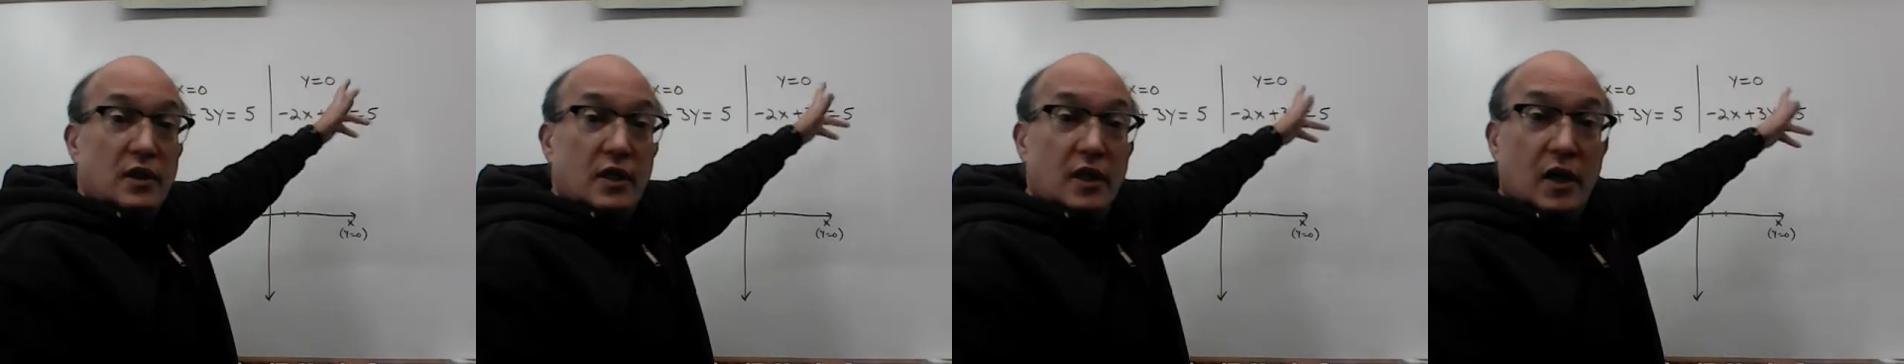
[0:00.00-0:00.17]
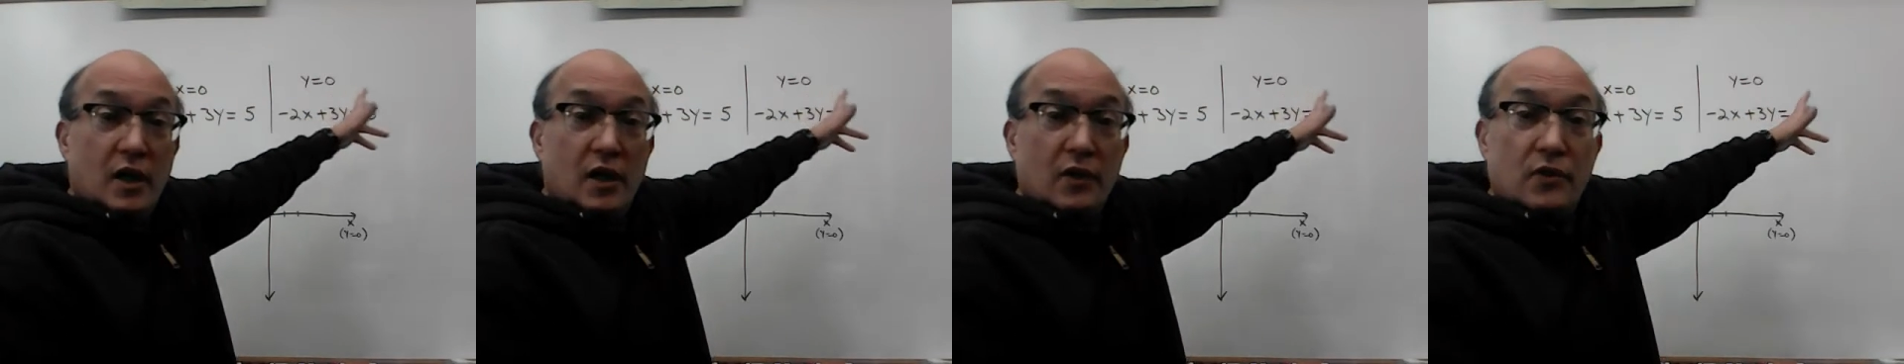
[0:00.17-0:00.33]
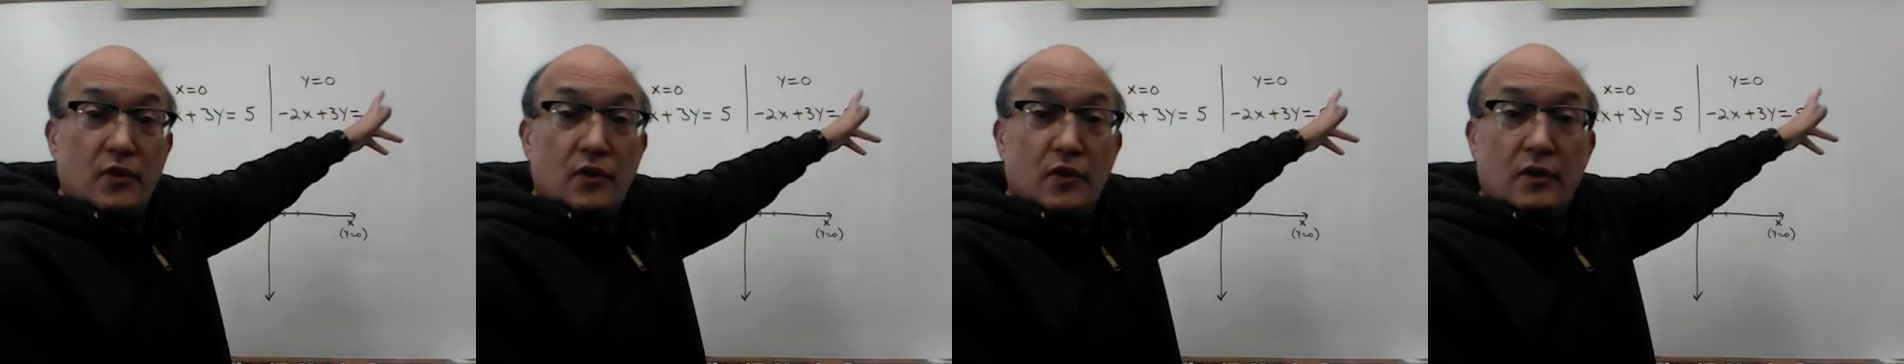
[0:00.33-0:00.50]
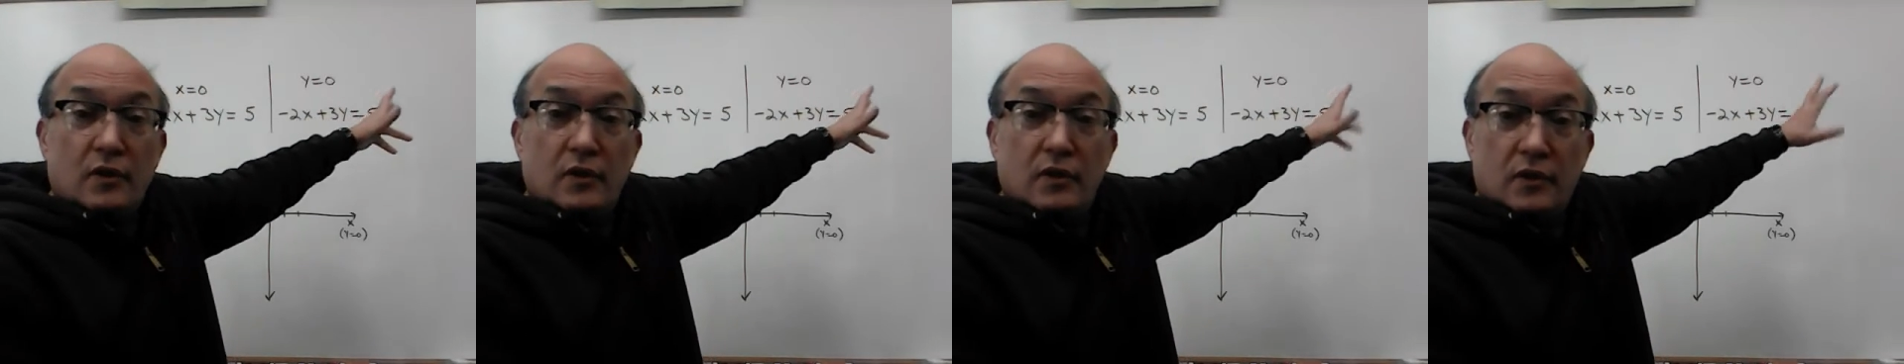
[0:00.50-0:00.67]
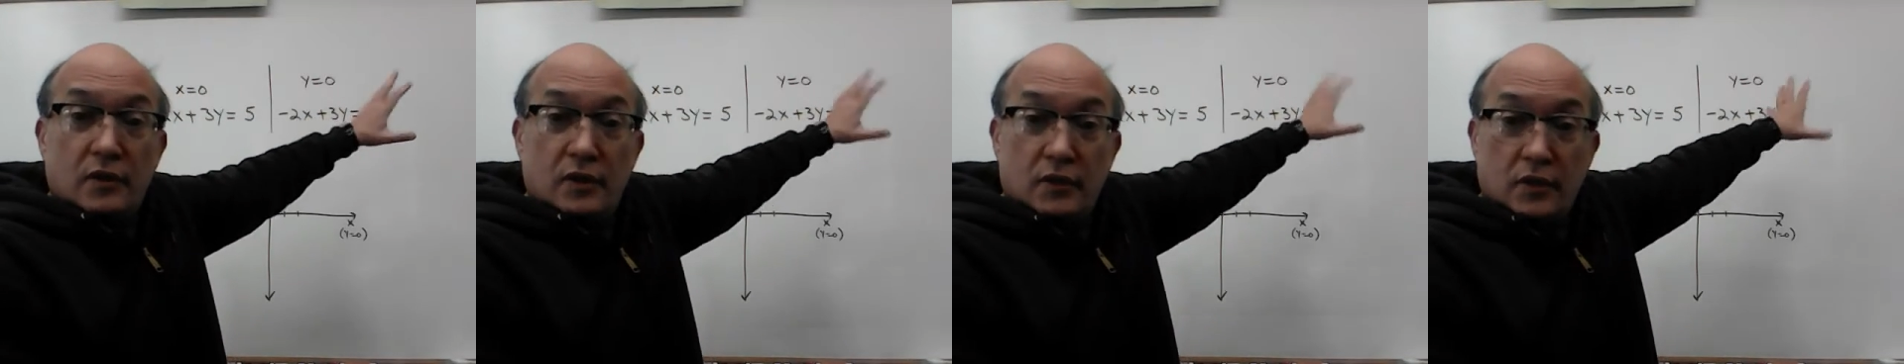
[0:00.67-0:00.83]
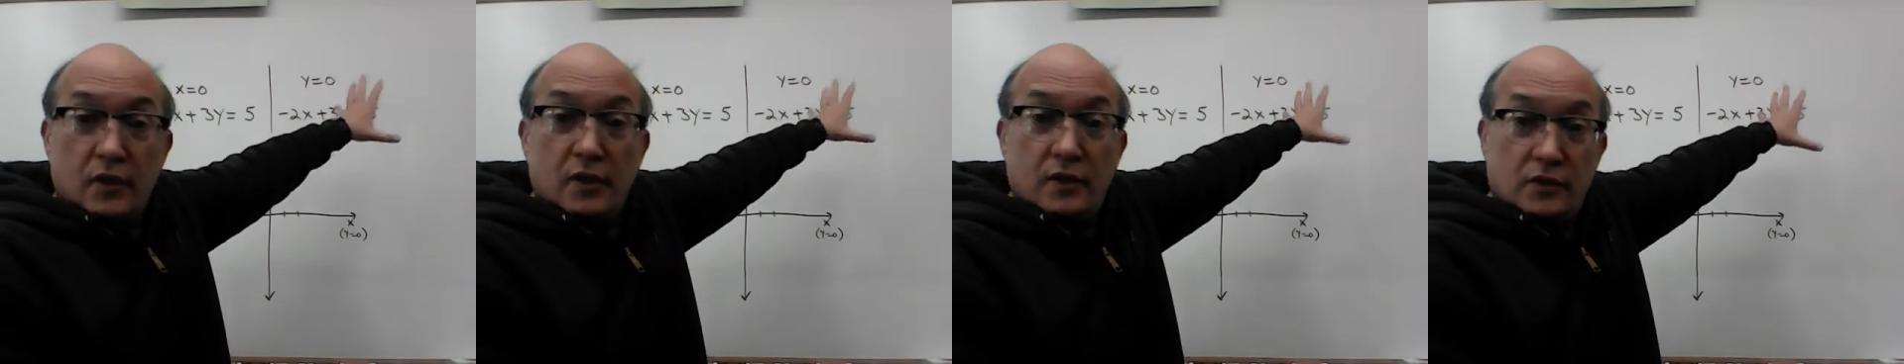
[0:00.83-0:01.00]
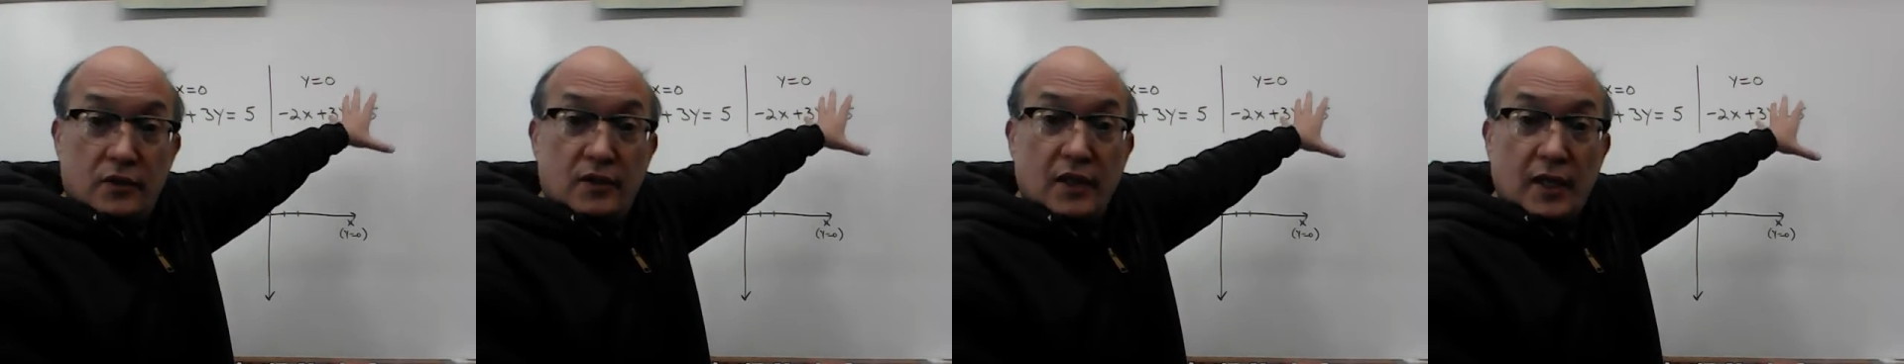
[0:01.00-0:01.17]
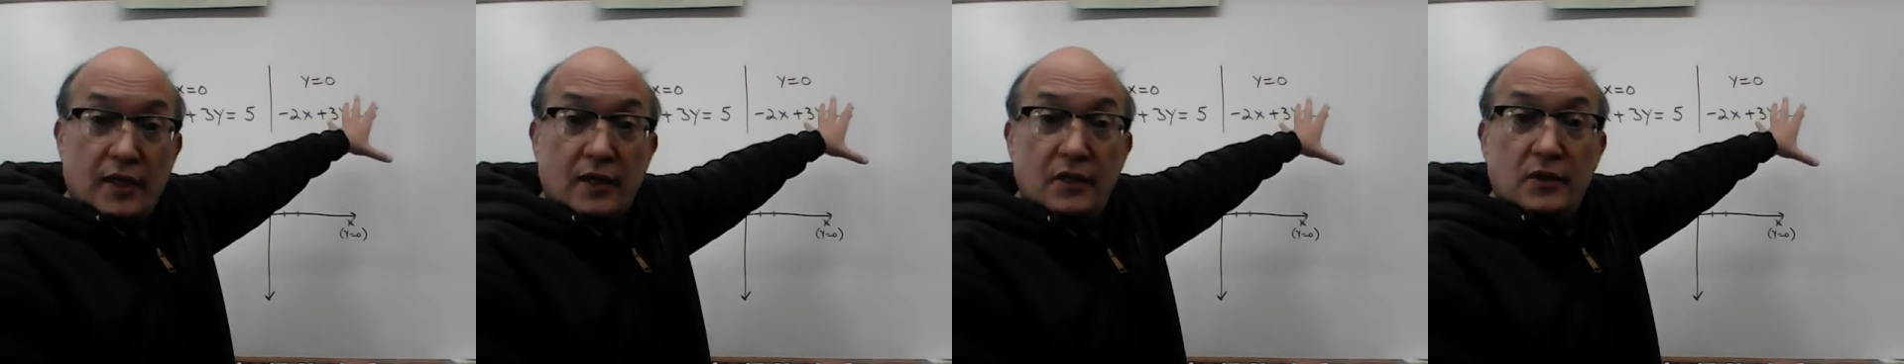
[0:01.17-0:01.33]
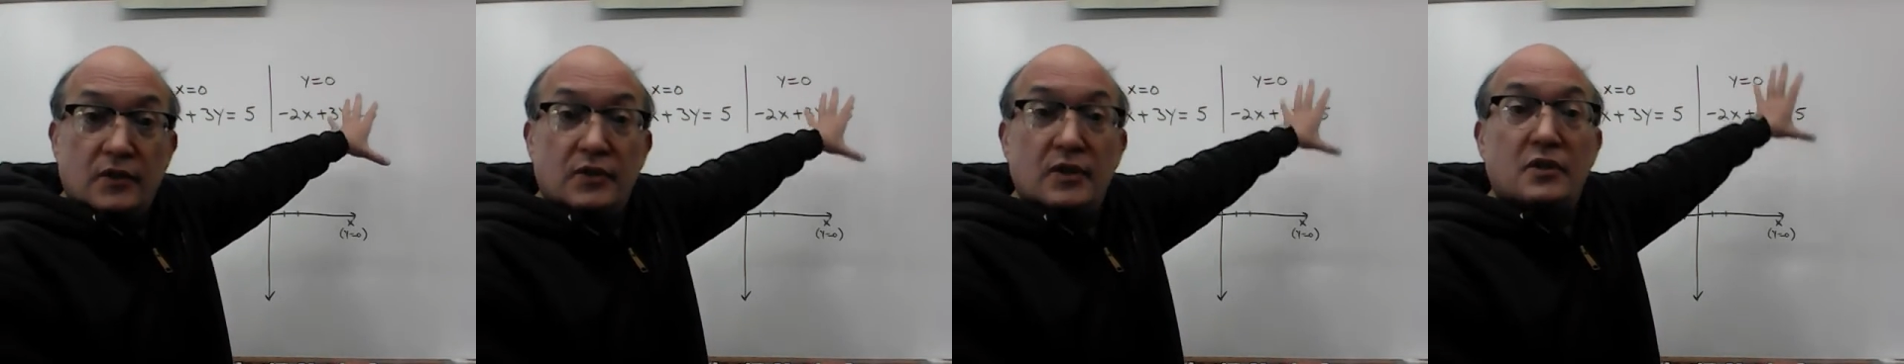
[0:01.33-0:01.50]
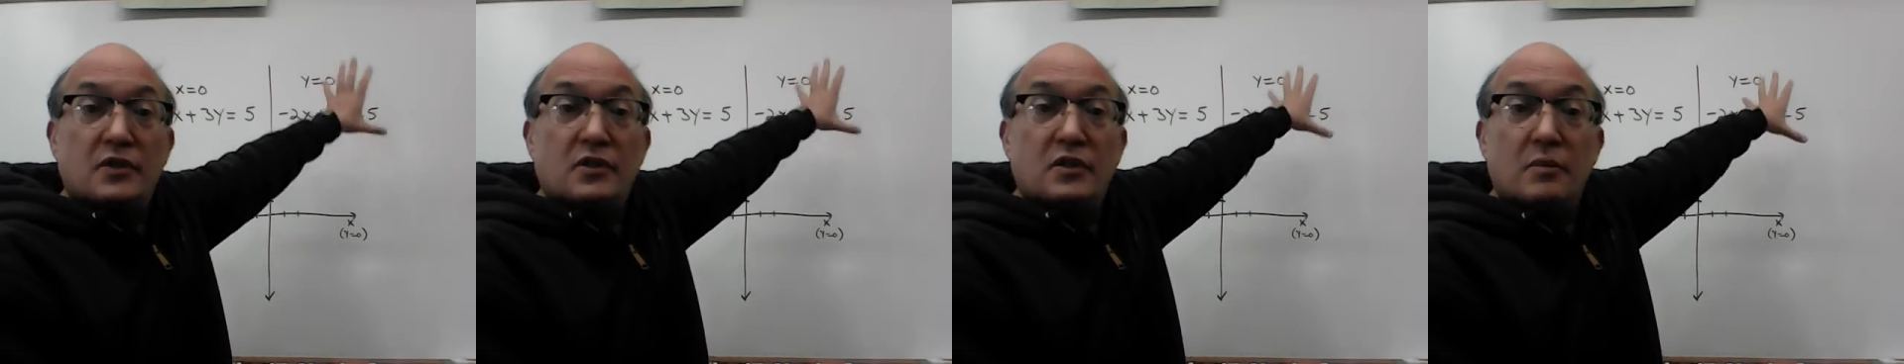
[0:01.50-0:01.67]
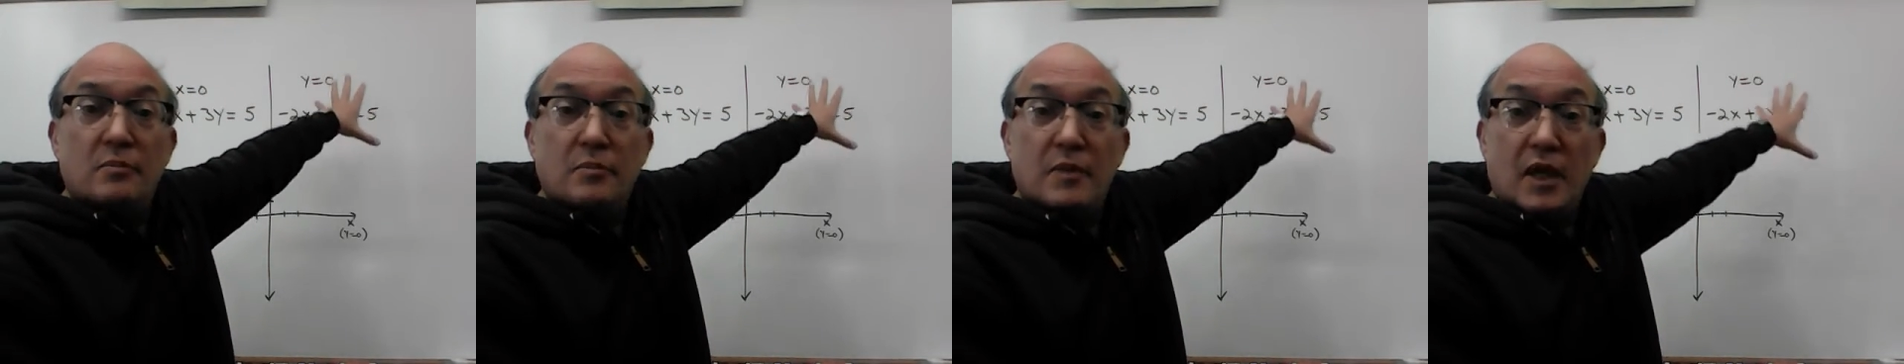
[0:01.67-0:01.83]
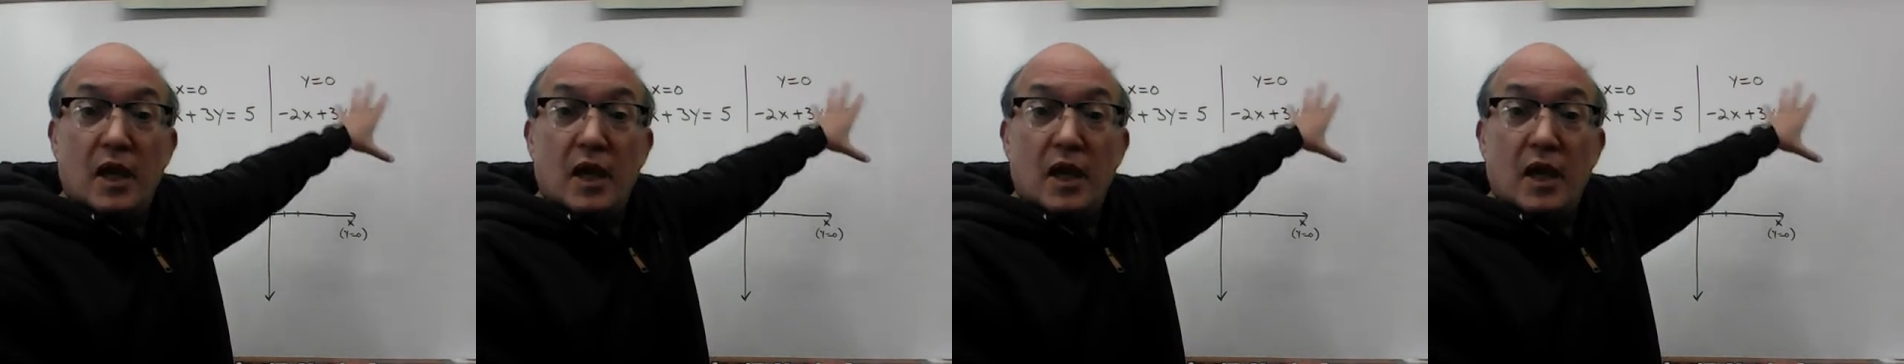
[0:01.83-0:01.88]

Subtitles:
the second system,